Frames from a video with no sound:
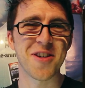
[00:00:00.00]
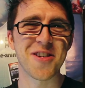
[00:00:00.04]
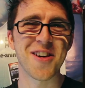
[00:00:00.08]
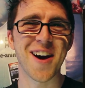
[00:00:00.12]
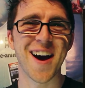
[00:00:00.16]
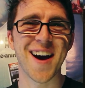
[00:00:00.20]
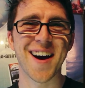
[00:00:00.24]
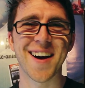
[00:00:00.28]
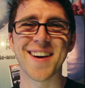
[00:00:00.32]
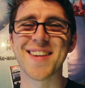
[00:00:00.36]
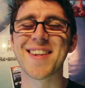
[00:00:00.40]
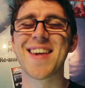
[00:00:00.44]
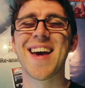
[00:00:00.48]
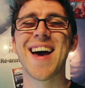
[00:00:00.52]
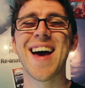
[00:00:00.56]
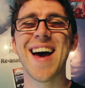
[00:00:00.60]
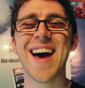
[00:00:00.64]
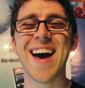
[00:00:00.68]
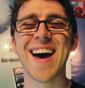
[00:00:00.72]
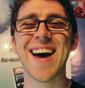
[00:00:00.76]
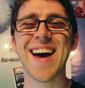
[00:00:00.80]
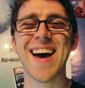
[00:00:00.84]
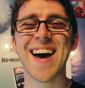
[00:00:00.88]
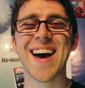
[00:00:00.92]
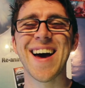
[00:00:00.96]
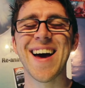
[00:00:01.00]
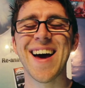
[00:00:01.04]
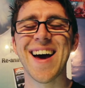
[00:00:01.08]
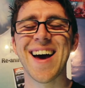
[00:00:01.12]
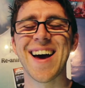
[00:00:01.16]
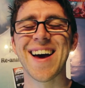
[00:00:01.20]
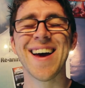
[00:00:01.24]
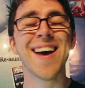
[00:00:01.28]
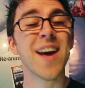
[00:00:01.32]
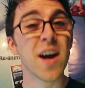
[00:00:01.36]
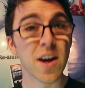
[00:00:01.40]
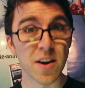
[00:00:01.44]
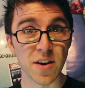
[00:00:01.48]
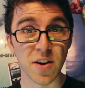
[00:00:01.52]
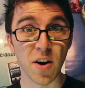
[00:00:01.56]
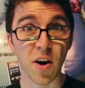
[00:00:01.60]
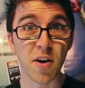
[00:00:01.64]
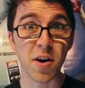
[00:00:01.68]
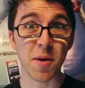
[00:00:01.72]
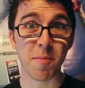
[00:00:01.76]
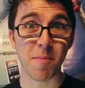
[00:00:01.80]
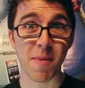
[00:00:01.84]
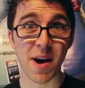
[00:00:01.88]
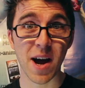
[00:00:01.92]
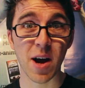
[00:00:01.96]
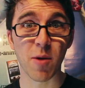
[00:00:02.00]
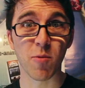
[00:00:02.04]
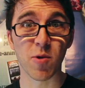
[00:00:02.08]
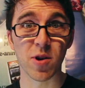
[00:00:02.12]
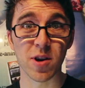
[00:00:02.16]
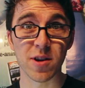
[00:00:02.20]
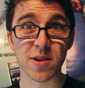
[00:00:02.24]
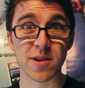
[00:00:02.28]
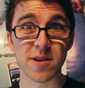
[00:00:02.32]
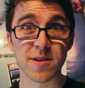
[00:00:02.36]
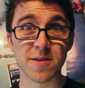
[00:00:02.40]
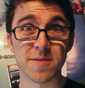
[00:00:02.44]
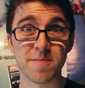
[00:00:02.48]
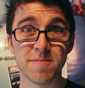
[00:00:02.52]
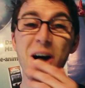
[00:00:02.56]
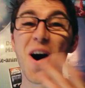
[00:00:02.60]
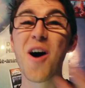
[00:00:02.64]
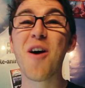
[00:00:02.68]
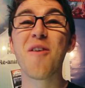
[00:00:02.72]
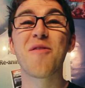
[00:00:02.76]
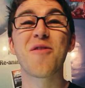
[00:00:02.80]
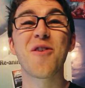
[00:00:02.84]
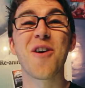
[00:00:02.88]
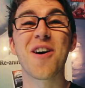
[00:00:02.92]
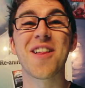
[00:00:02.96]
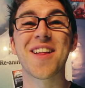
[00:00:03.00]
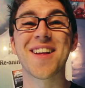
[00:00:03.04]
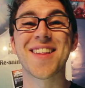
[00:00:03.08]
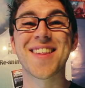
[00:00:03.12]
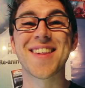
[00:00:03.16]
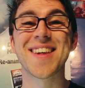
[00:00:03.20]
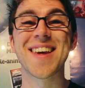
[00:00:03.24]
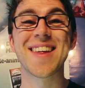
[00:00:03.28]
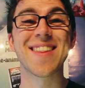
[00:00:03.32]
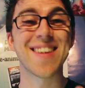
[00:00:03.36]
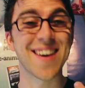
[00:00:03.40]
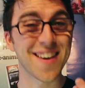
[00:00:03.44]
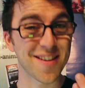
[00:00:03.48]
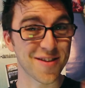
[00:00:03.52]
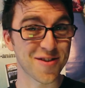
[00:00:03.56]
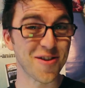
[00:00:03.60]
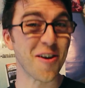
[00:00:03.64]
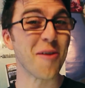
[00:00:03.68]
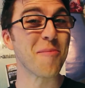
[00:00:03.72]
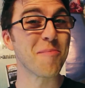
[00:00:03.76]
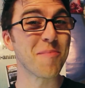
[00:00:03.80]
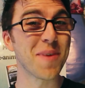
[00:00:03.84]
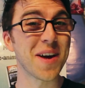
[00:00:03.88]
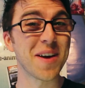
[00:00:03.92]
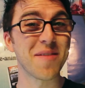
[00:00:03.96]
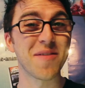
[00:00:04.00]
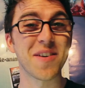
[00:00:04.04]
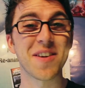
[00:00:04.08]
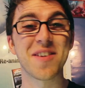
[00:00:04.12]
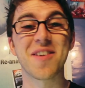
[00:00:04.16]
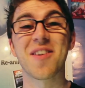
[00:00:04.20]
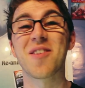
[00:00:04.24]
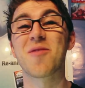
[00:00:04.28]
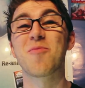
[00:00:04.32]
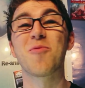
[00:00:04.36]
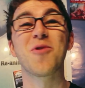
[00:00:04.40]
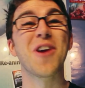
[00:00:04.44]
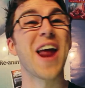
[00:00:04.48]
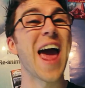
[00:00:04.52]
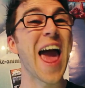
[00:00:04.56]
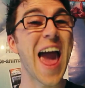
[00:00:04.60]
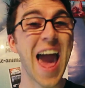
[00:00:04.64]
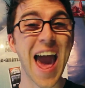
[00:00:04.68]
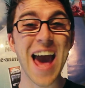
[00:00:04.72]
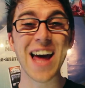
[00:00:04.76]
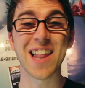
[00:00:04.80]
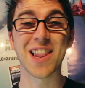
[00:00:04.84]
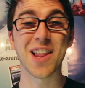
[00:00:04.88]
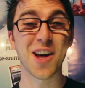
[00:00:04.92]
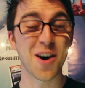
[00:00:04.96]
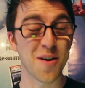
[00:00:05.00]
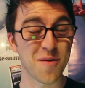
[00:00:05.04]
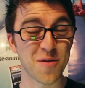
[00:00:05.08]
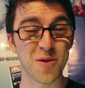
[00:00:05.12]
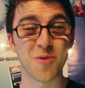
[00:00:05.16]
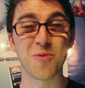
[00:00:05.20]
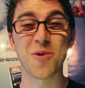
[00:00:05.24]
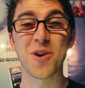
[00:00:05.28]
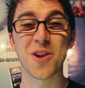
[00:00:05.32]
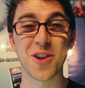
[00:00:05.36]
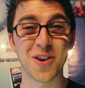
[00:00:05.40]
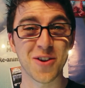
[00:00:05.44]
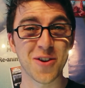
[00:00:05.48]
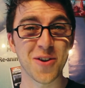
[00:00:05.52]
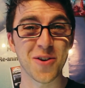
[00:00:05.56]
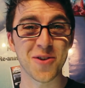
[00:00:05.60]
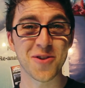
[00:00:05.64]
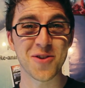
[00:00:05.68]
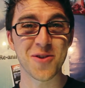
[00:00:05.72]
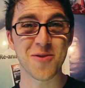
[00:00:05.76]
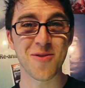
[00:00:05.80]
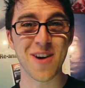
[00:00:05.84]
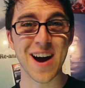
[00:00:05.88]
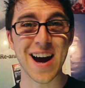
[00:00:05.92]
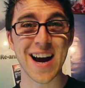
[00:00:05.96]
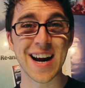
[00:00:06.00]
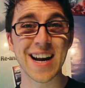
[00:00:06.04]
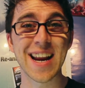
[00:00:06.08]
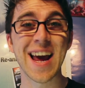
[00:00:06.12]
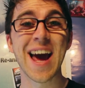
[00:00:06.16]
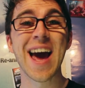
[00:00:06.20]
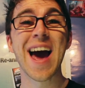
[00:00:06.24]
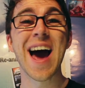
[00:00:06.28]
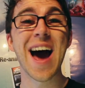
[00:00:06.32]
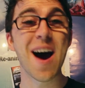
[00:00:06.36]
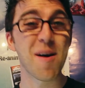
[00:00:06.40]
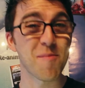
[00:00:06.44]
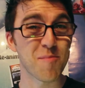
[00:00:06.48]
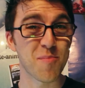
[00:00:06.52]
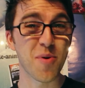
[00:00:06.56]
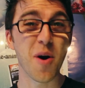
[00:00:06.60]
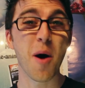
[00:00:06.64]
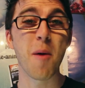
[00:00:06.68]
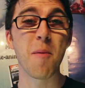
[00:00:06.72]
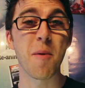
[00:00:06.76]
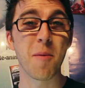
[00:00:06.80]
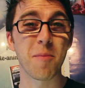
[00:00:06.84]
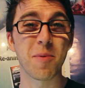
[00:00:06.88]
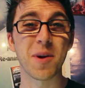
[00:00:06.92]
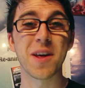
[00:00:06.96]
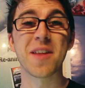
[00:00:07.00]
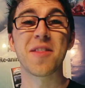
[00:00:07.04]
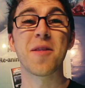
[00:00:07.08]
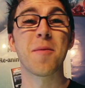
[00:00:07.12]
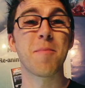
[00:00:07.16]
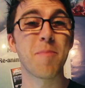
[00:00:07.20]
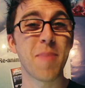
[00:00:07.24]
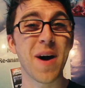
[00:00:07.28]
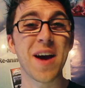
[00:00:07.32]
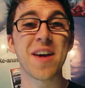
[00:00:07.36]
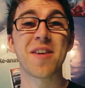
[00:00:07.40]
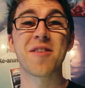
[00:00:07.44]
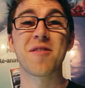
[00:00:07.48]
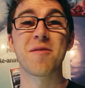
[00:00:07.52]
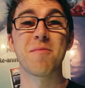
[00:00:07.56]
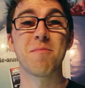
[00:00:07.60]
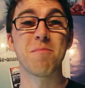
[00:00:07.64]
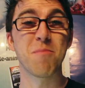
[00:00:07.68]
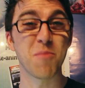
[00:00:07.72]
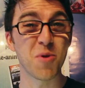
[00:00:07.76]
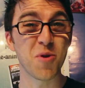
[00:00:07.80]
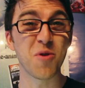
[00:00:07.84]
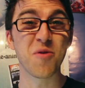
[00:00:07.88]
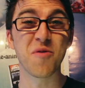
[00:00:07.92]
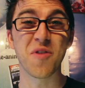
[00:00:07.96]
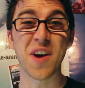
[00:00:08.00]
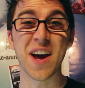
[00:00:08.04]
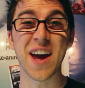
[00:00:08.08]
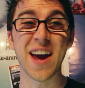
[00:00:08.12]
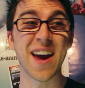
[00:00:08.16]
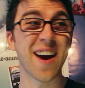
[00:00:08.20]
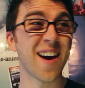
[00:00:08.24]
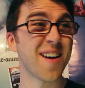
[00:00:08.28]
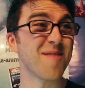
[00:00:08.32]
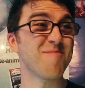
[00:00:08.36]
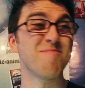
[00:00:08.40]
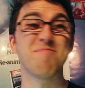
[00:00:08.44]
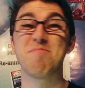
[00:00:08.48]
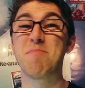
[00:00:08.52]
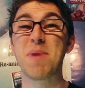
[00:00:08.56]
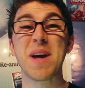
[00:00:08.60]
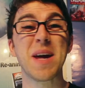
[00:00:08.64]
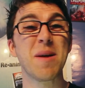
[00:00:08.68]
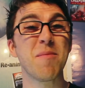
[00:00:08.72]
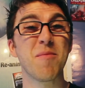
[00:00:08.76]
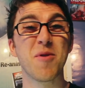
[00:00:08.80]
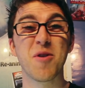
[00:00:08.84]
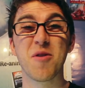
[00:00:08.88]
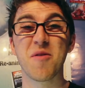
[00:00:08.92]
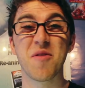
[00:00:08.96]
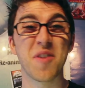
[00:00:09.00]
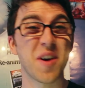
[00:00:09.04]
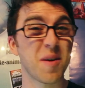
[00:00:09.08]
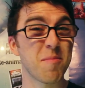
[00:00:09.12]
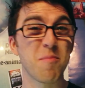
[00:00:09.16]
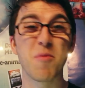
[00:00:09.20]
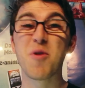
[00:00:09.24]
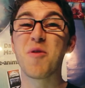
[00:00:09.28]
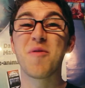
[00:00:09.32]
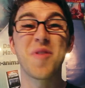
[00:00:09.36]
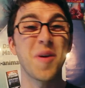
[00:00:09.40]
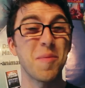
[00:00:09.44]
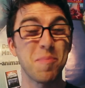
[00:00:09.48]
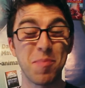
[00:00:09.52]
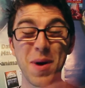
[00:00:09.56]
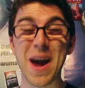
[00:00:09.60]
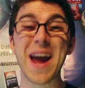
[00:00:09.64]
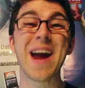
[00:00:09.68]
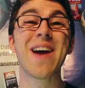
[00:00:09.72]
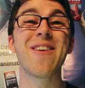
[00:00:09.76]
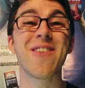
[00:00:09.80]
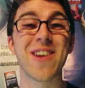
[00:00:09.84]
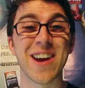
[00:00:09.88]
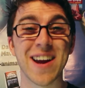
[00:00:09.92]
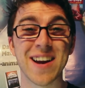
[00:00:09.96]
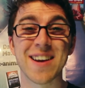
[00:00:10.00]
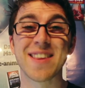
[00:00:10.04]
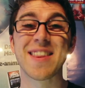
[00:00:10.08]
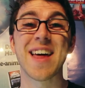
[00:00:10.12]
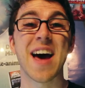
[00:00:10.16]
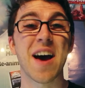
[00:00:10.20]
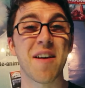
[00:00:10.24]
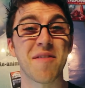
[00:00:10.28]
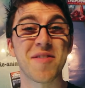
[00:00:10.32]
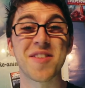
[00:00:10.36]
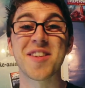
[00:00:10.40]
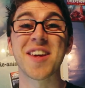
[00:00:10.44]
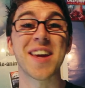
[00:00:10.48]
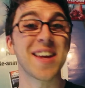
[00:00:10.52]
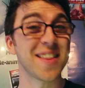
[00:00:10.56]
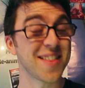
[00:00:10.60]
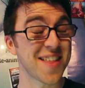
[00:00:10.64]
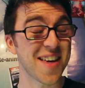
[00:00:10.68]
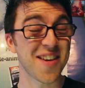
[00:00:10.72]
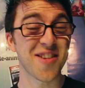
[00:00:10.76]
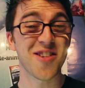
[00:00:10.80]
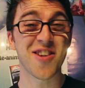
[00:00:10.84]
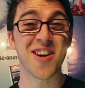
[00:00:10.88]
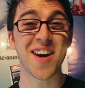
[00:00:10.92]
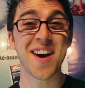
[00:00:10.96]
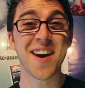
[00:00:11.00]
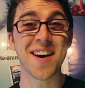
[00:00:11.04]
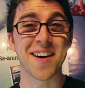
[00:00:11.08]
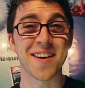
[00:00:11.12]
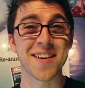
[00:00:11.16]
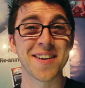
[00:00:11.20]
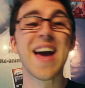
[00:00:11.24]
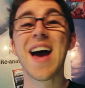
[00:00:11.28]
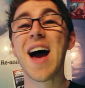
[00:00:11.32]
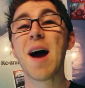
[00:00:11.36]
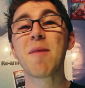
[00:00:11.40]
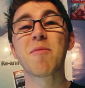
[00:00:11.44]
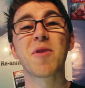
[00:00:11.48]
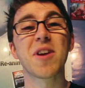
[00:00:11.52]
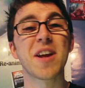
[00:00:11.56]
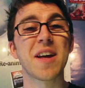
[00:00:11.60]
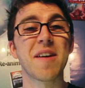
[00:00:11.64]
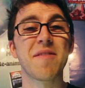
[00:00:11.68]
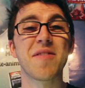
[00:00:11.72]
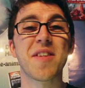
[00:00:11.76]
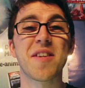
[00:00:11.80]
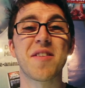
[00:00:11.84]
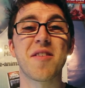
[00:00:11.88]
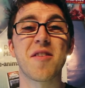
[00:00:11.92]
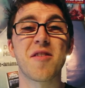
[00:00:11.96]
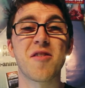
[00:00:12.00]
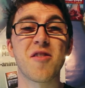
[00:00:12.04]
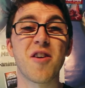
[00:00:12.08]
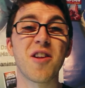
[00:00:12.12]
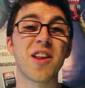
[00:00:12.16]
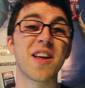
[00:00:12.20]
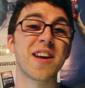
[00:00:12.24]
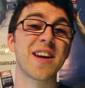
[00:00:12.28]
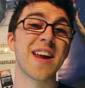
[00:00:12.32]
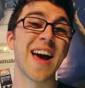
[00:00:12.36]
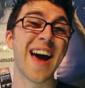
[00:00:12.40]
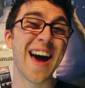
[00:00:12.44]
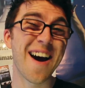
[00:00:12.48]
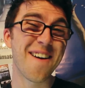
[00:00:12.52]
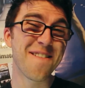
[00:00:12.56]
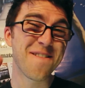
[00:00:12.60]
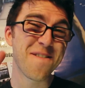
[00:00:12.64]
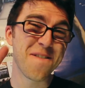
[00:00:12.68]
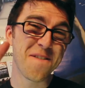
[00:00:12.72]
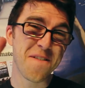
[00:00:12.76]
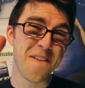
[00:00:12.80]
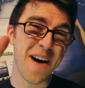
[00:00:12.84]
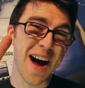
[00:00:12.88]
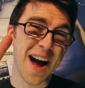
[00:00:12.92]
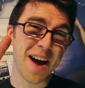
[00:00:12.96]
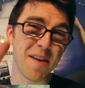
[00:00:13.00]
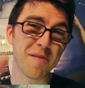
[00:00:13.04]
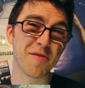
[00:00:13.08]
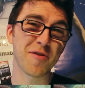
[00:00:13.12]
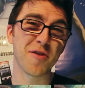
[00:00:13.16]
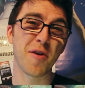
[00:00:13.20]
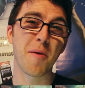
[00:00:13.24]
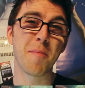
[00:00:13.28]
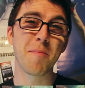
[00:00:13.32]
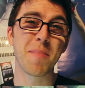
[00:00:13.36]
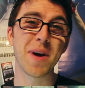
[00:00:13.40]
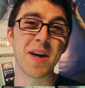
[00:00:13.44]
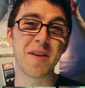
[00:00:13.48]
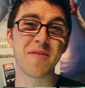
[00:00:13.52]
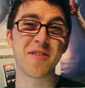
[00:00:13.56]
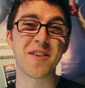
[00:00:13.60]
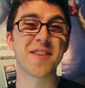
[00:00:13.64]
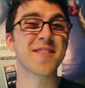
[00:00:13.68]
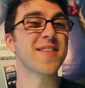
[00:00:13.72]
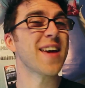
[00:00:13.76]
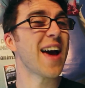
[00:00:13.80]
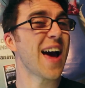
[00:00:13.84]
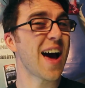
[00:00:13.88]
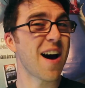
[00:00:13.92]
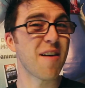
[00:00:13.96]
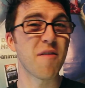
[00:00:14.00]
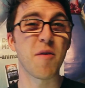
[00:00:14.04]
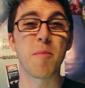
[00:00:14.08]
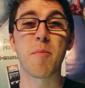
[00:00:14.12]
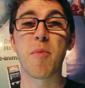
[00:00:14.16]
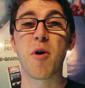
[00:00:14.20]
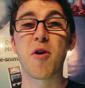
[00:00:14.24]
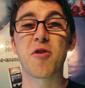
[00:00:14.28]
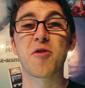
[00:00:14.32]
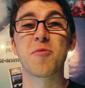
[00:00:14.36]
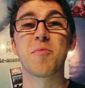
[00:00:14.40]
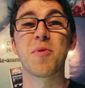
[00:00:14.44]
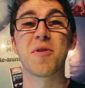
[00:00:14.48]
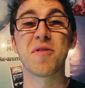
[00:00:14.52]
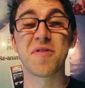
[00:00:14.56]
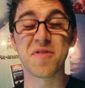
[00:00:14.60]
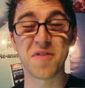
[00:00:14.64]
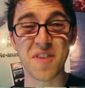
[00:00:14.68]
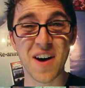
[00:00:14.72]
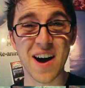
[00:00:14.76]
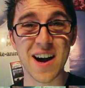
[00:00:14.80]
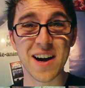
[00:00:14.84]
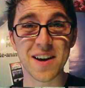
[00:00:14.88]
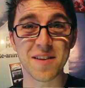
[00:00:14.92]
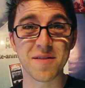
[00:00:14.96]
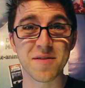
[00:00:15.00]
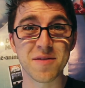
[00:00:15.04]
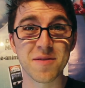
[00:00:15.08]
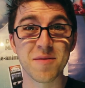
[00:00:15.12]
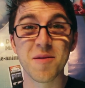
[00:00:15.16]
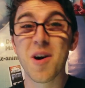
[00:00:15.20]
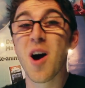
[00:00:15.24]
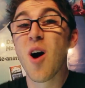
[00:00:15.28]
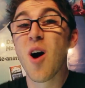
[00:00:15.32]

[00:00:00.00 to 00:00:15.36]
be sharks. Not in my world. Overall, I'd say that Zombeavers is one hell of a rollercoaster ride and probably the best movie, B-movie period that I've seen this year. I'm going to give this a solid 5 Zombeavers out of a possible 5.